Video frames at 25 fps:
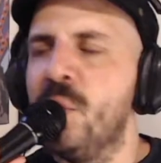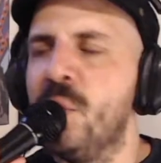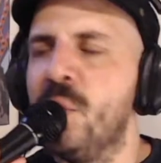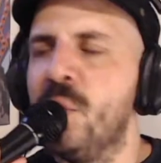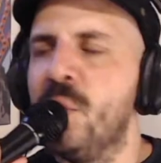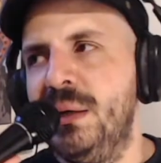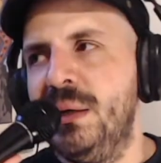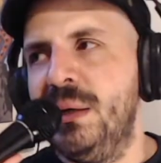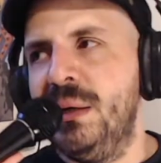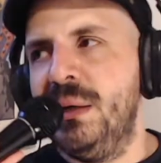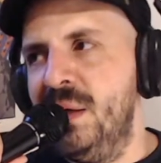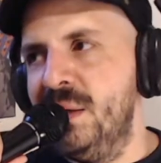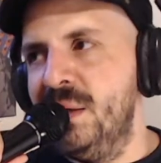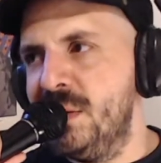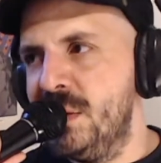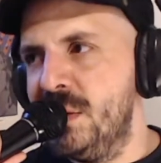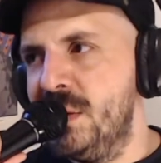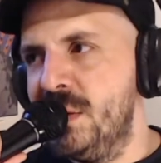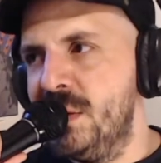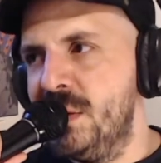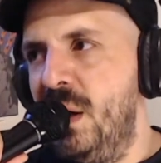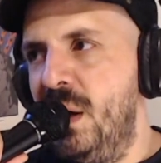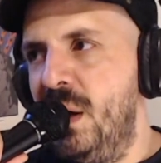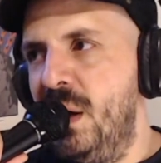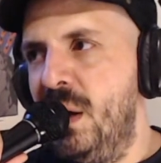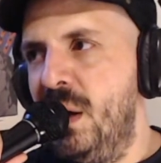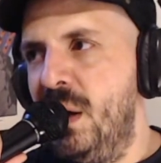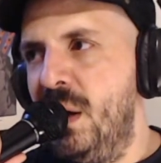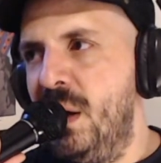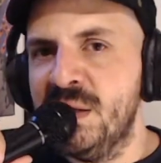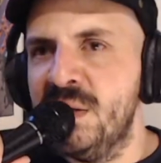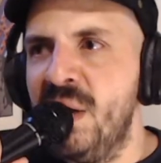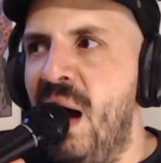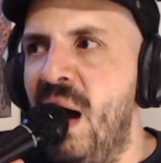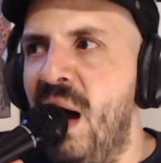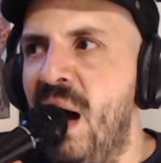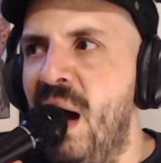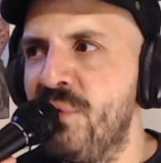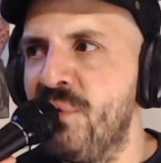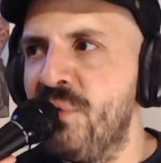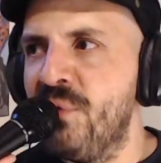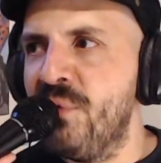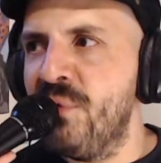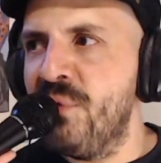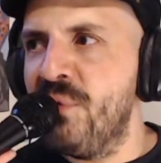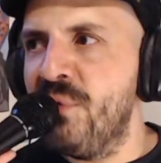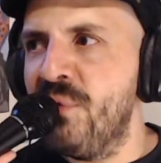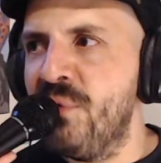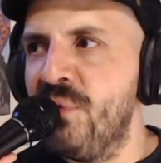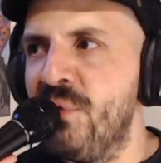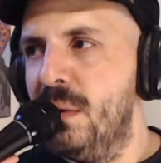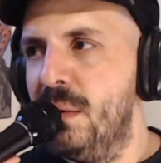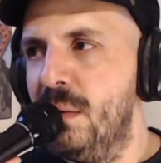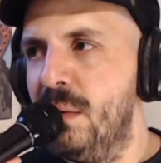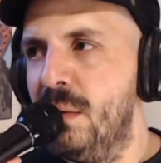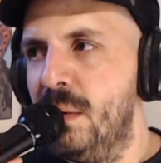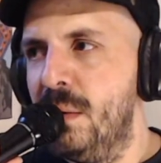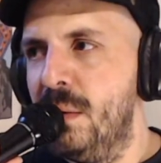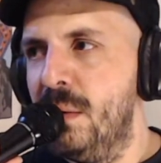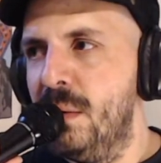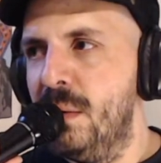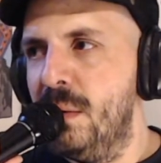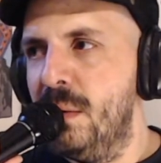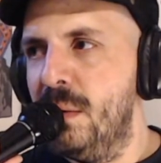They could do that with a quickness. And say it's